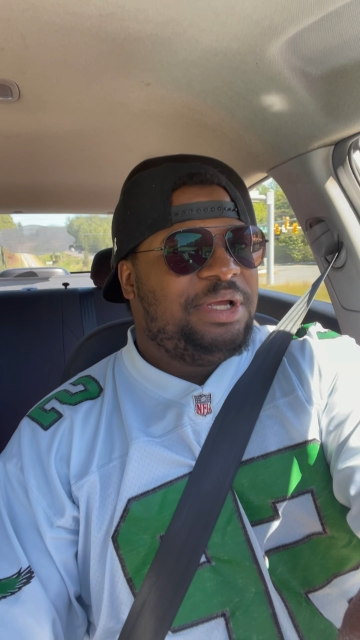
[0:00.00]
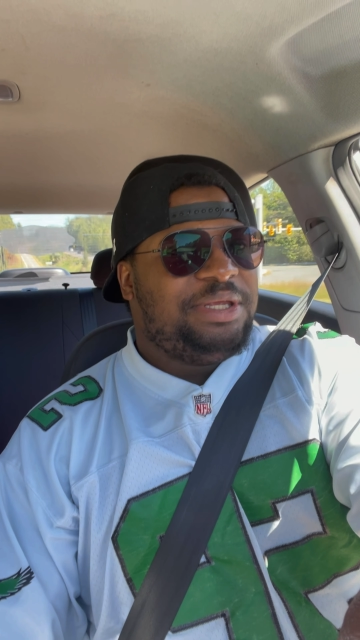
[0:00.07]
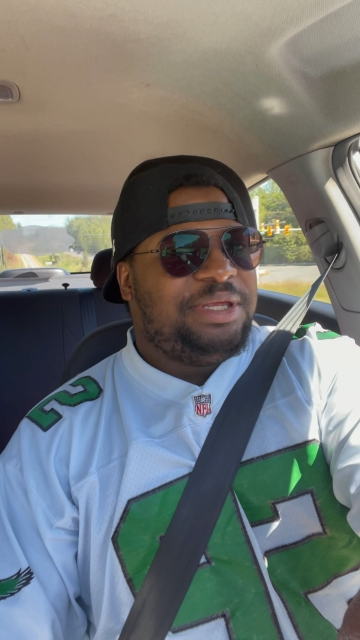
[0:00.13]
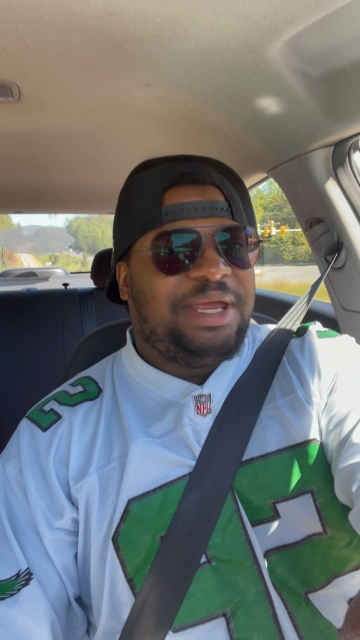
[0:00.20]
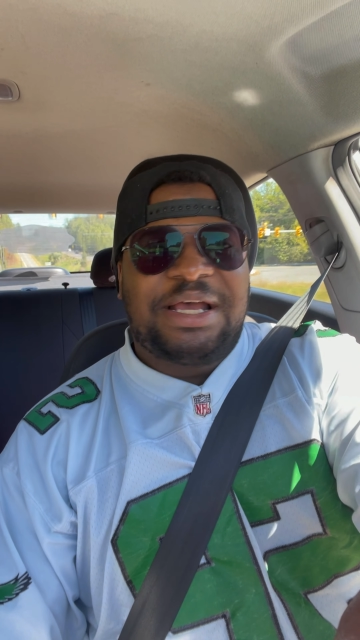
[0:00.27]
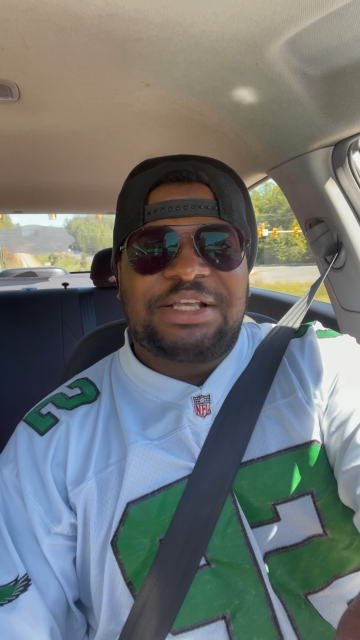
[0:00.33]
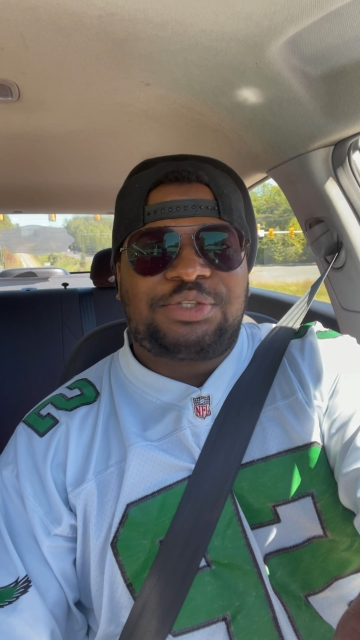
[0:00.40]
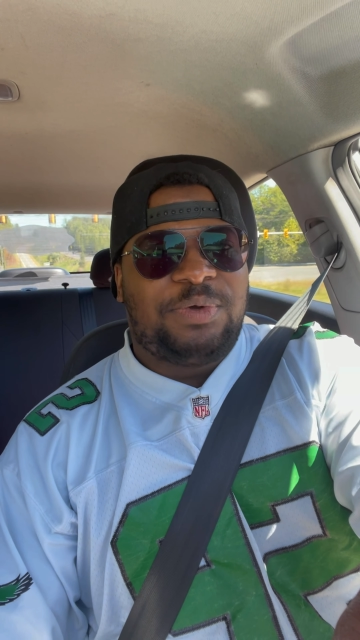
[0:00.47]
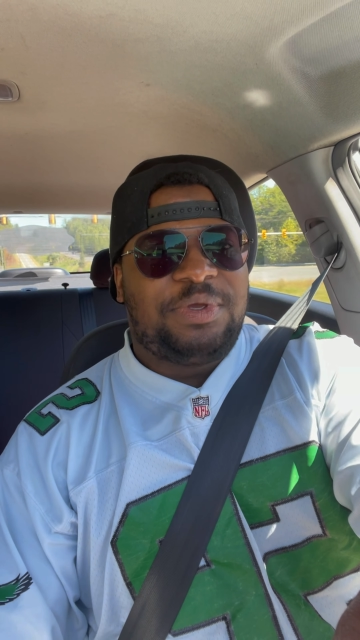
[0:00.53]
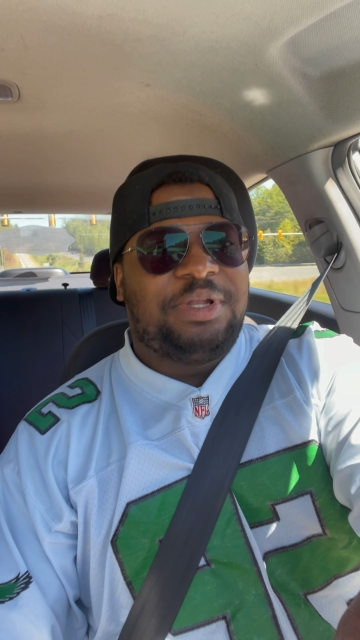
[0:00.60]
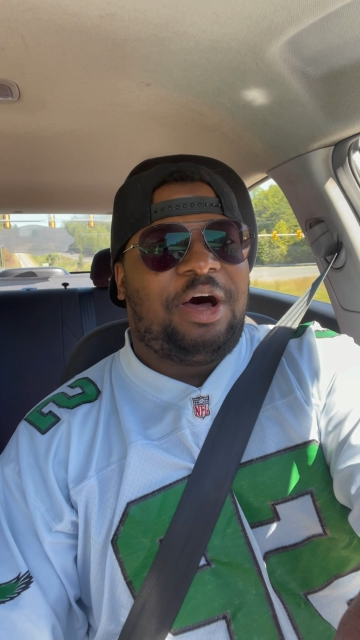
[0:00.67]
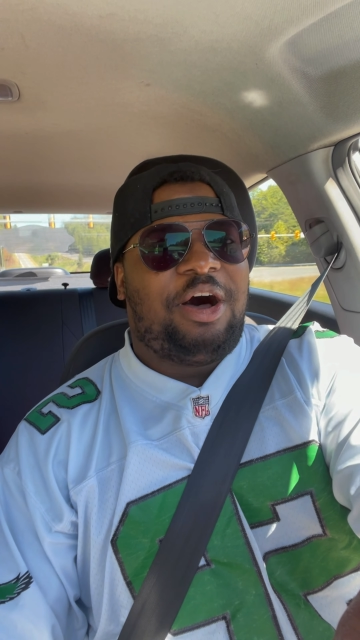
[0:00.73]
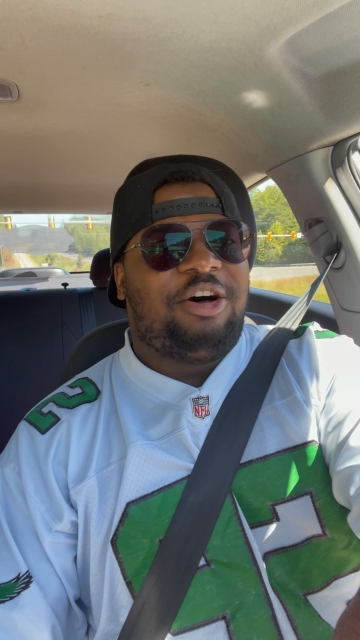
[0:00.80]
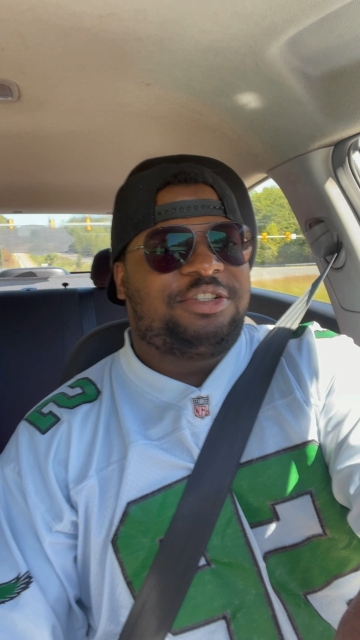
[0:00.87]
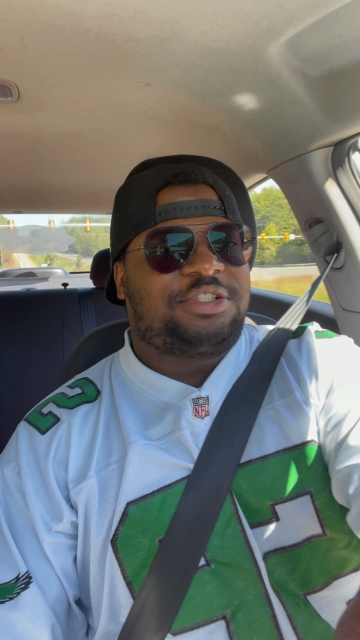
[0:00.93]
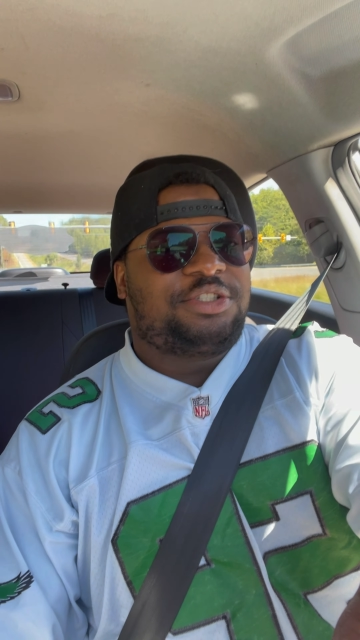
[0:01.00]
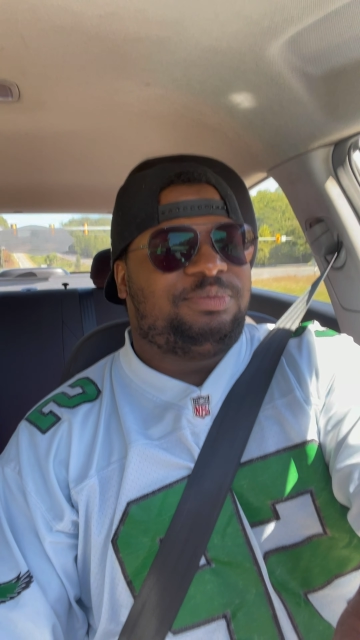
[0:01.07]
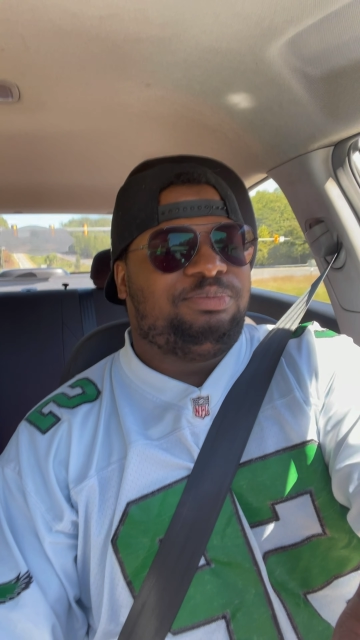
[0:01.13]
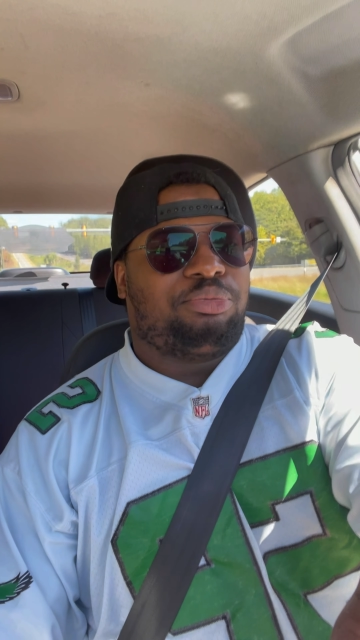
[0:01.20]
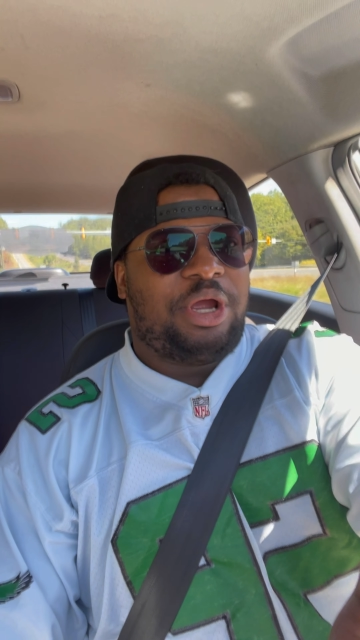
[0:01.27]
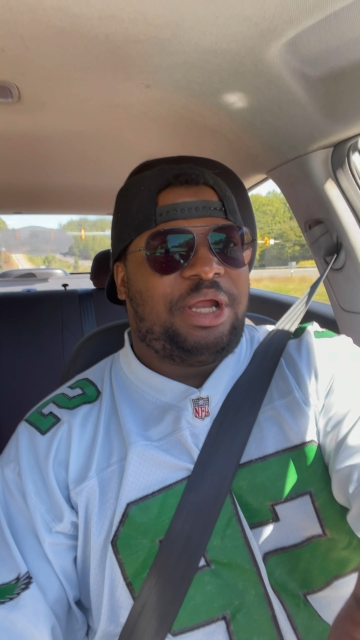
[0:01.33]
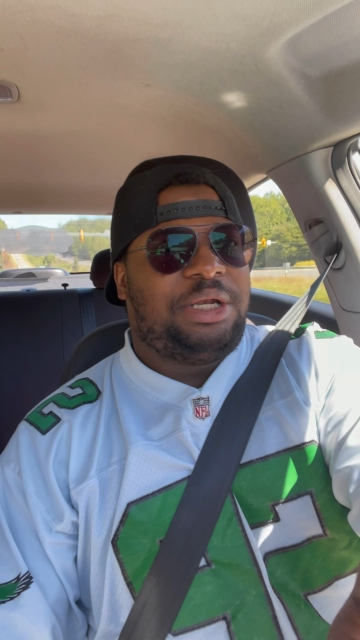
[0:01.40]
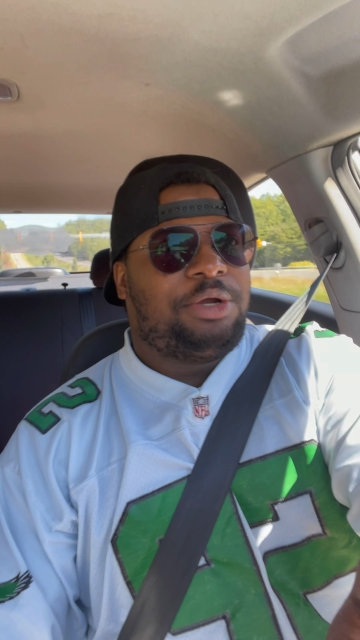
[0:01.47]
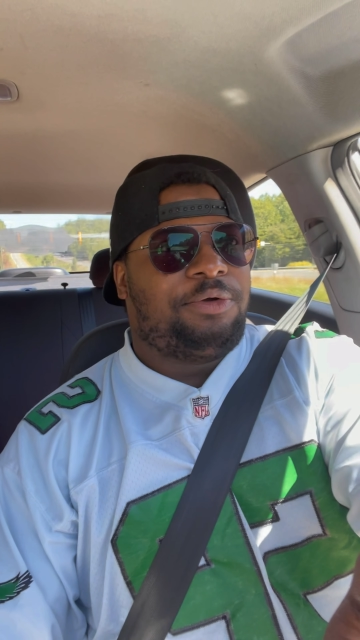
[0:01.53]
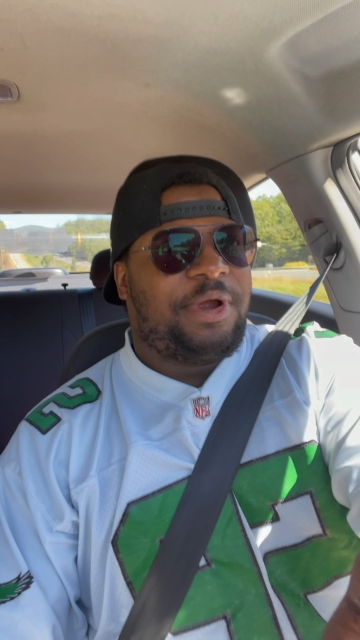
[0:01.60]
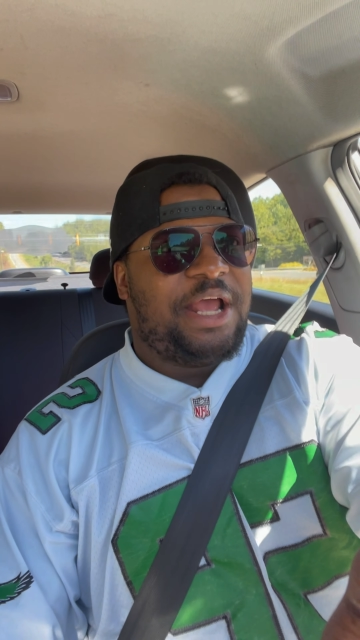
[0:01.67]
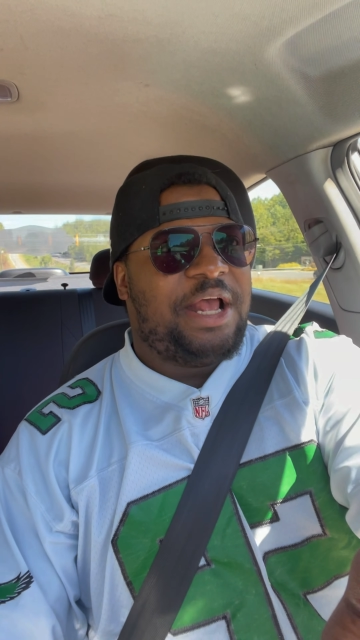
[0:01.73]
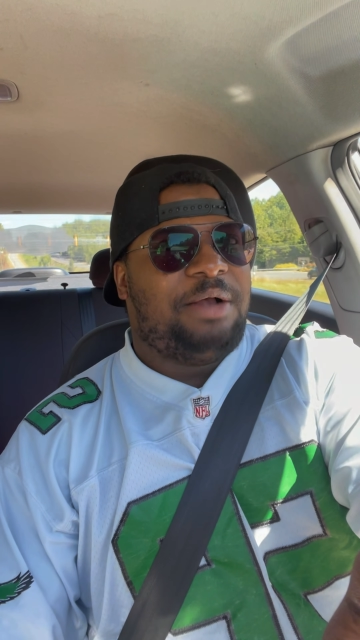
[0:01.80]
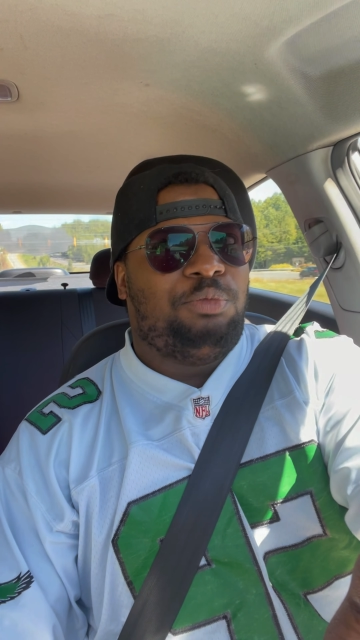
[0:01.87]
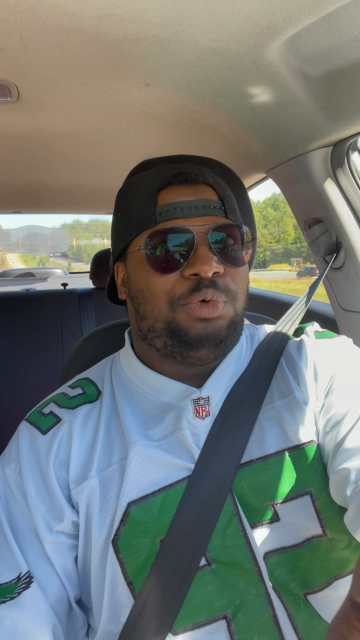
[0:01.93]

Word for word: Yes, we lost Brandon Graham,